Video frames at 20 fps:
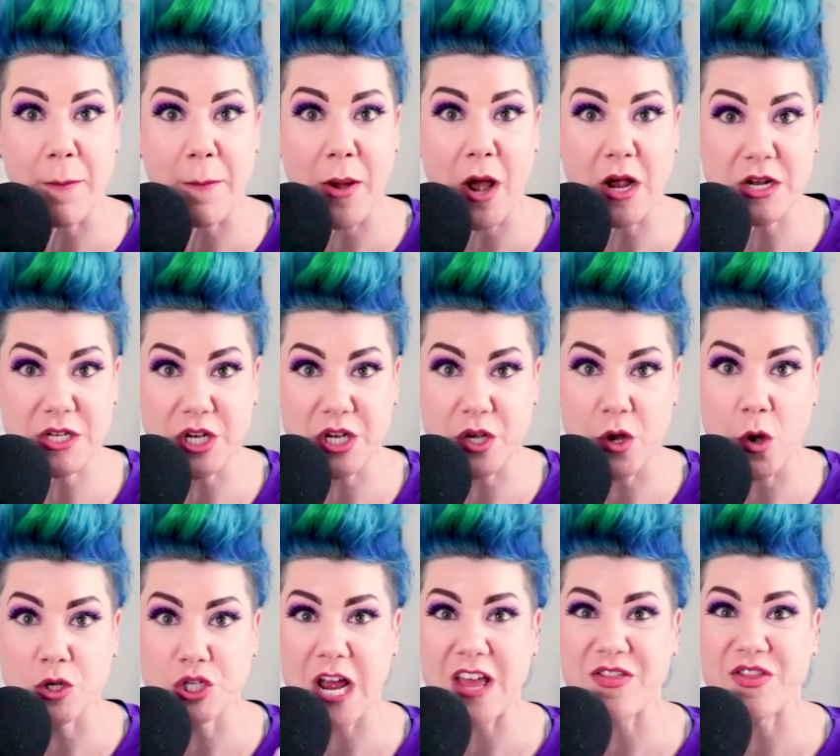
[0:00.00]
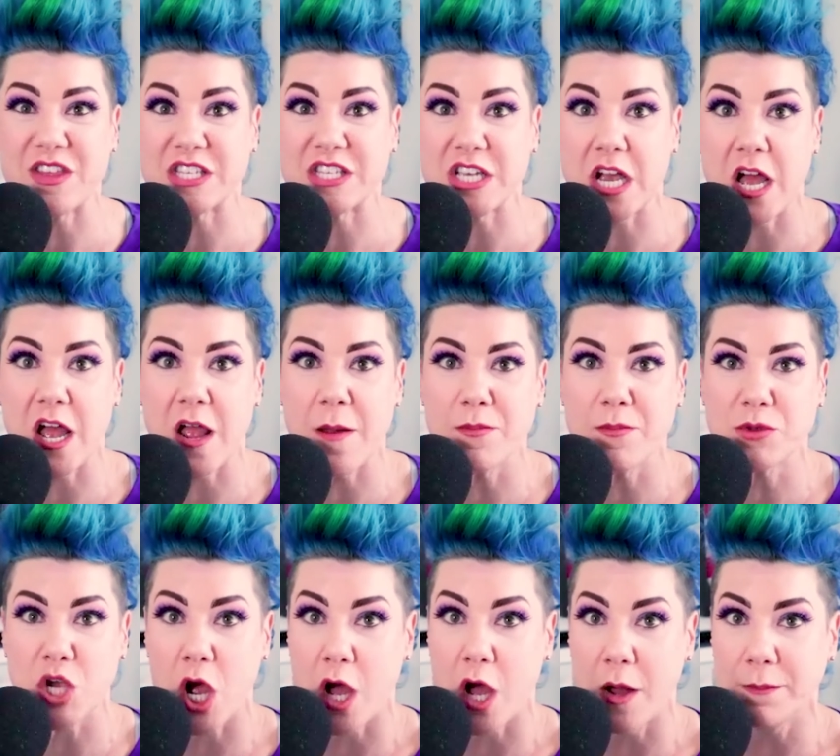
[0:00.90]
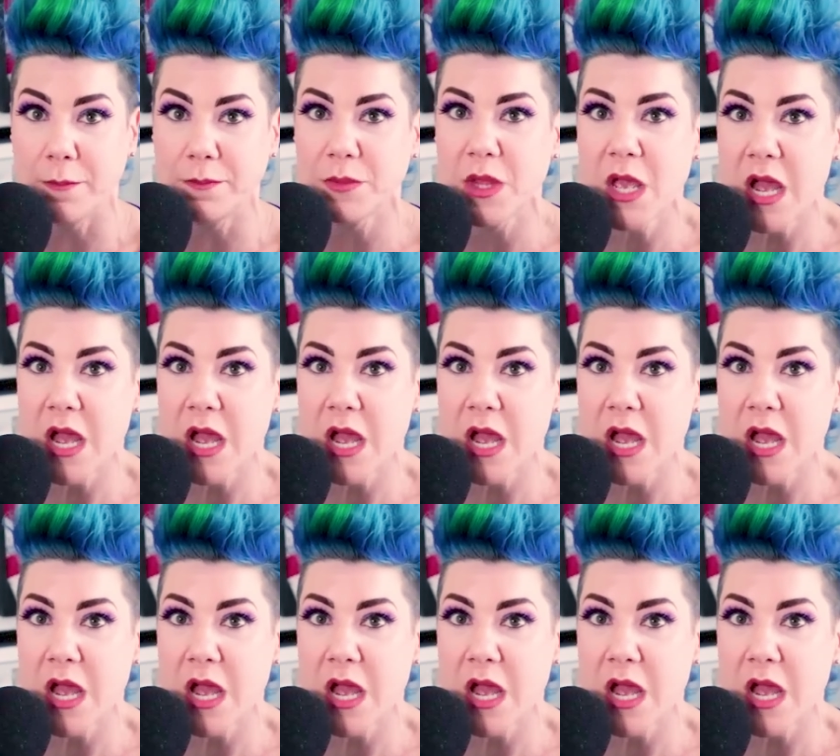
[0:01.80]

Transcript: boxing coach at the time, Tom.